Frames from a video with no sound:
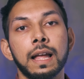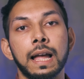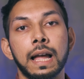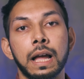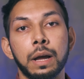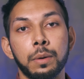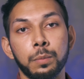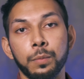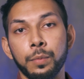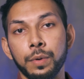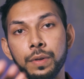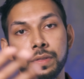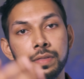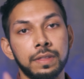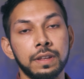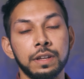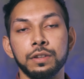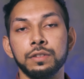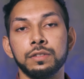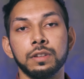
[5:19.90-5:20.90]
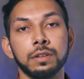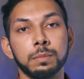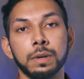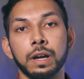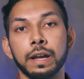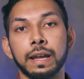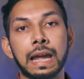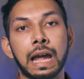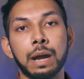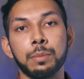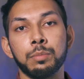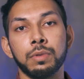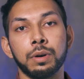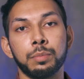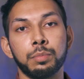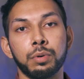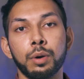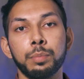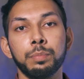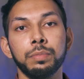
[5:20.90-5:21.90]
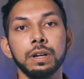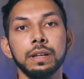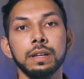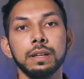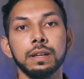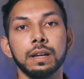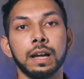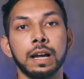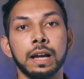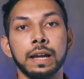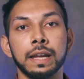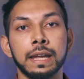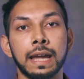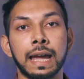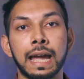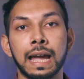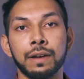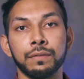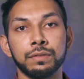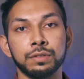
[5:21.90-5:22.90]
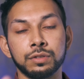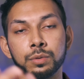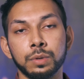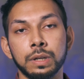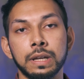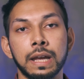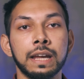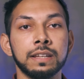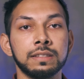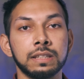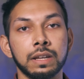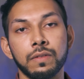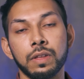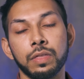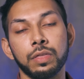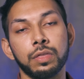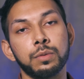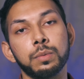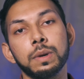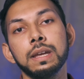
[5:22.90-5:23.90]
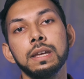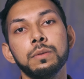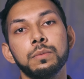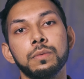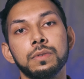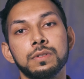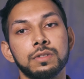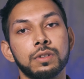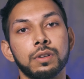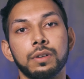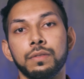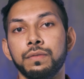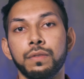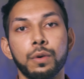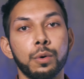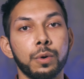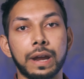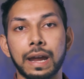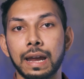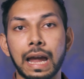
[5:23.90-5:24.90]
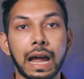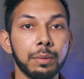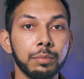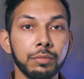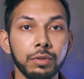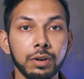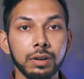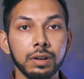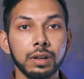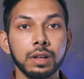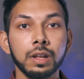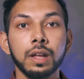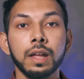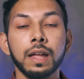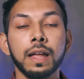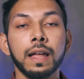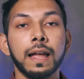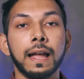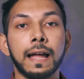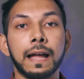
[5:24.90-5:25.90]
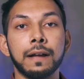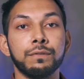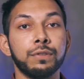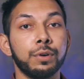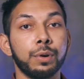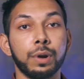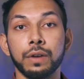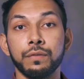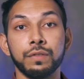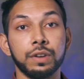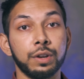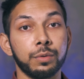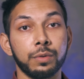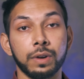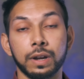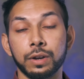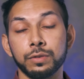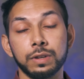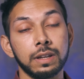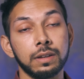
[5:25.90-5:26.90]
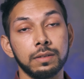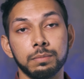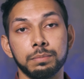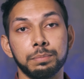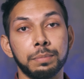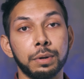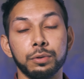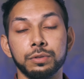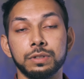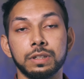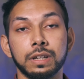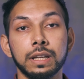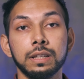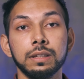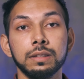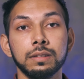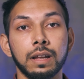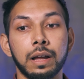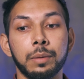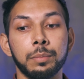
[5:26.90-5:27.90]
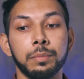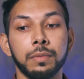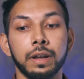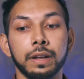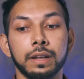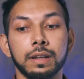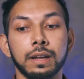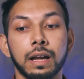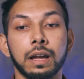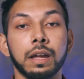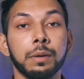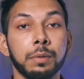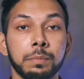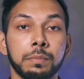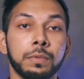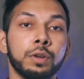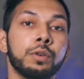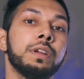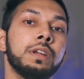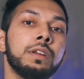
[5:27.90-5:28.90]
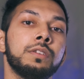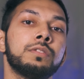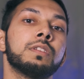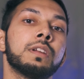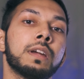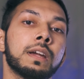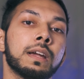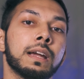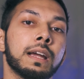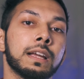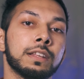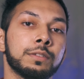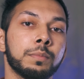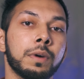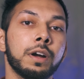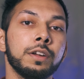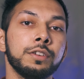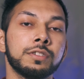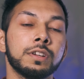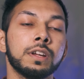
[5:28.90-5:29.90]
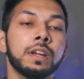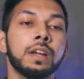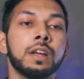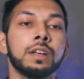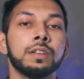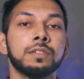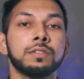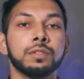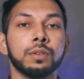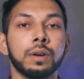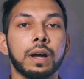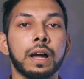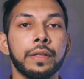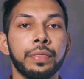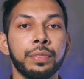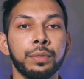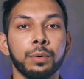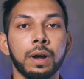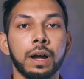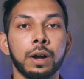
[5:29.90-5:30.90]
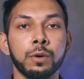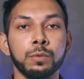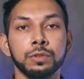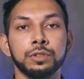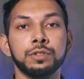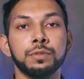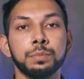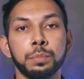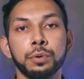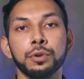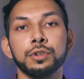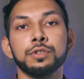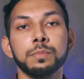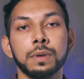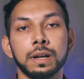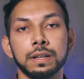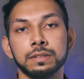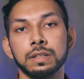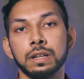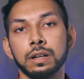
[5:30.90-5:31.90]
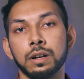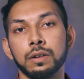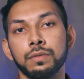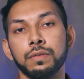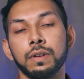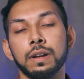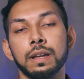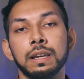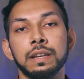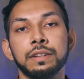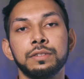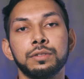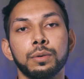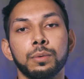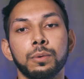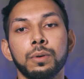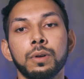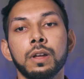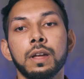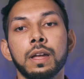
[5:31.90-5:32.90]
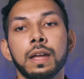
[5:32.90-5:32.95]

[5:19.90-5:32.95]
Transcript: Uh, with using my camera properly, I have Sony a7 III which has got 4K camera uh, 4K video recording built in. I'm like, I am not using it as much. So I thought I would push myself a little